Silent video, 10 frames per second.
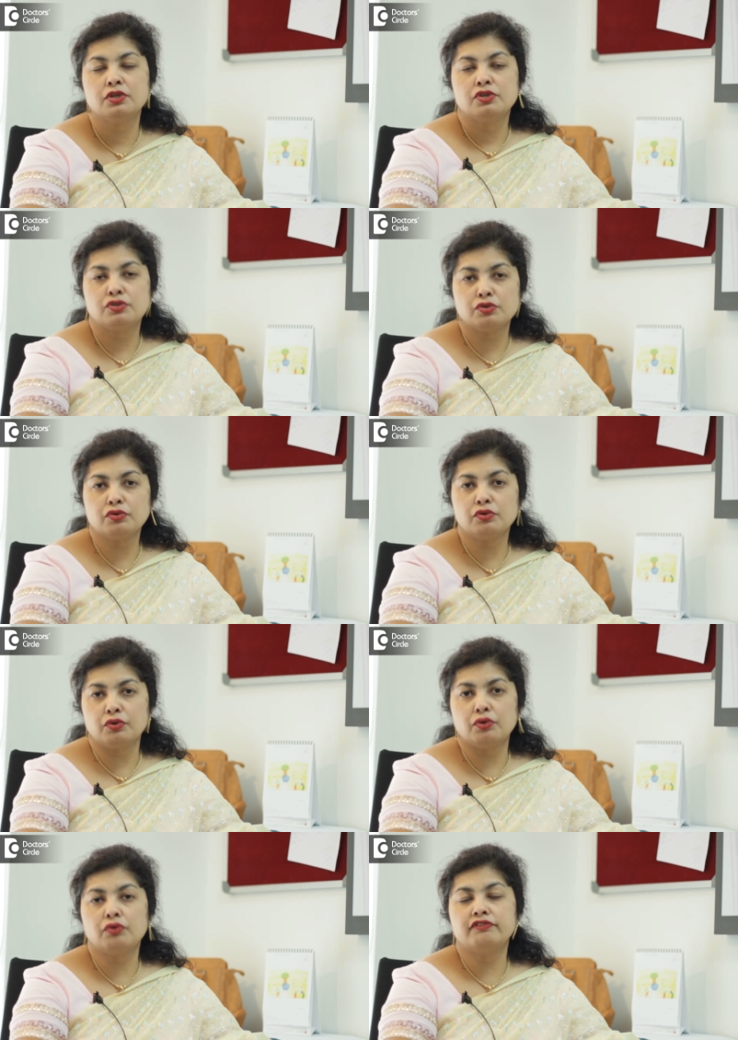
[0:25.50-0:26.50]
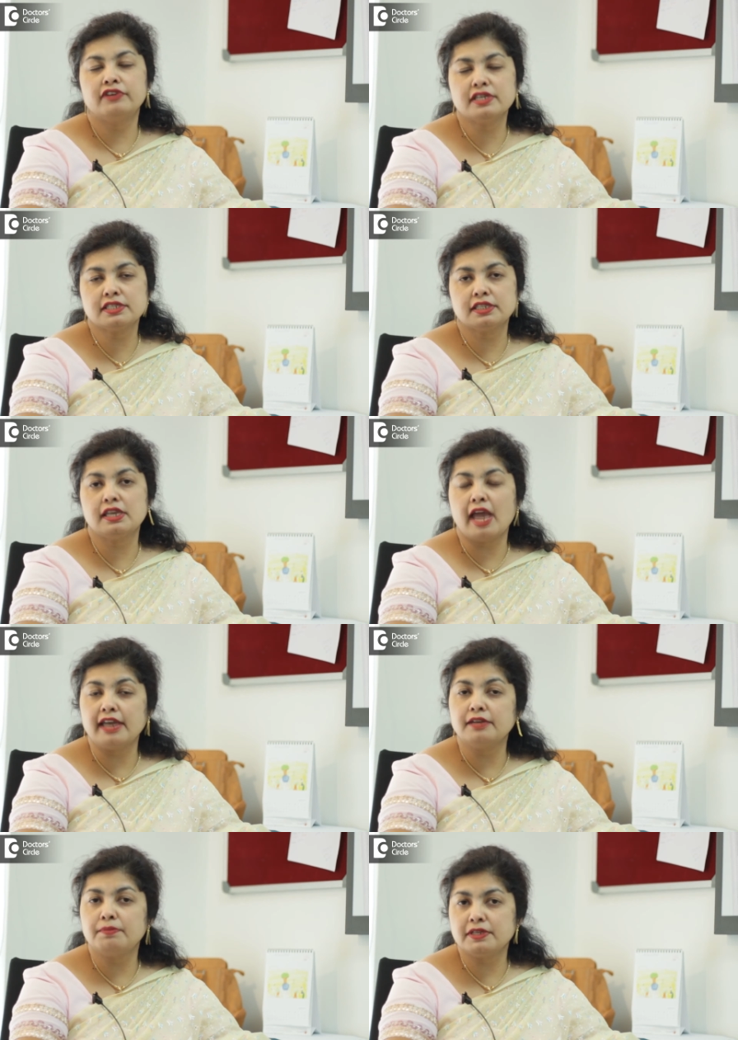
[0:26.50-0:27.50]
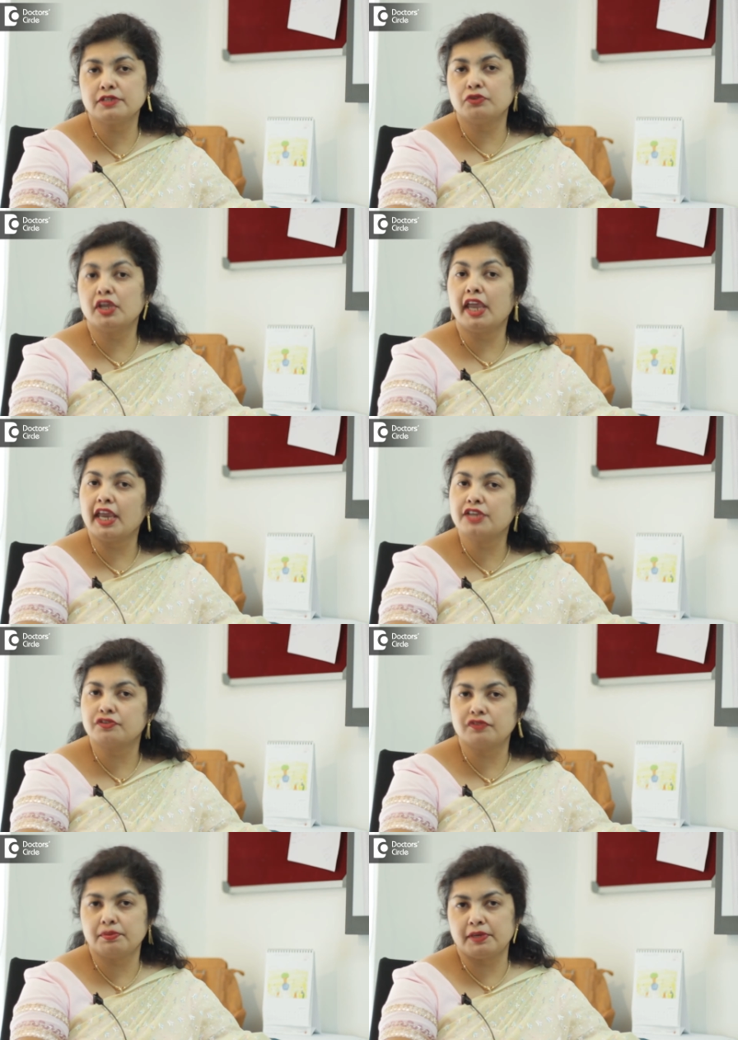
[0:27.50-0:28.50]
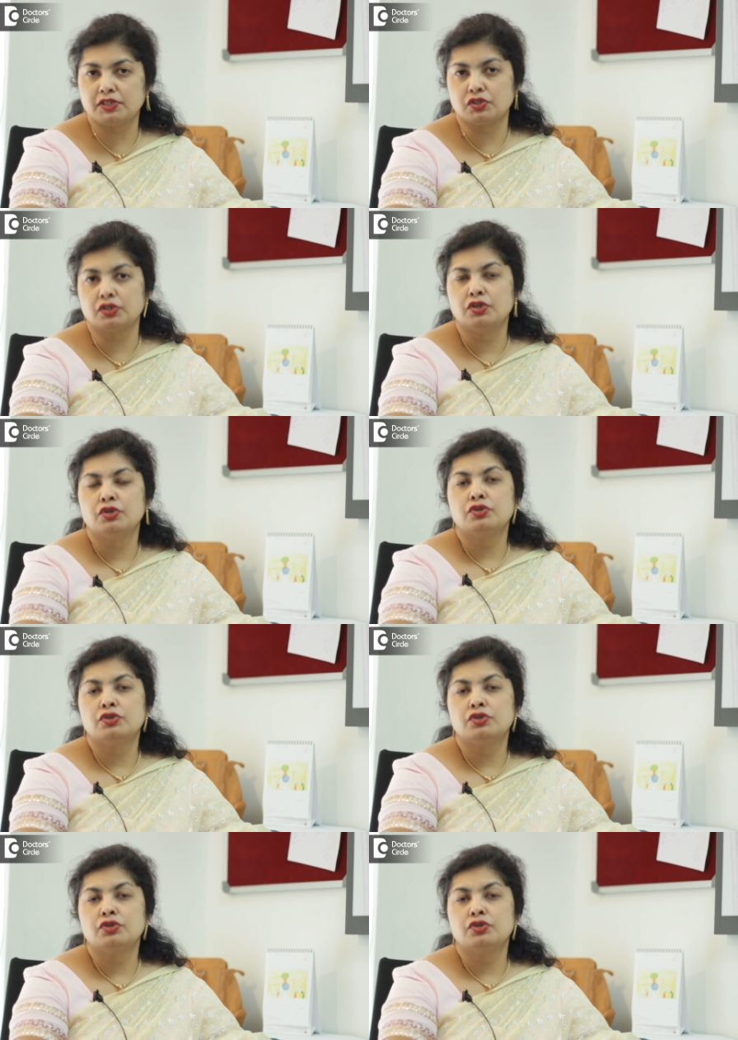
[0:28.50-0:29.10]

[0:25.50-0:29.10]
So uh, first, the, and depends on the age of the patient.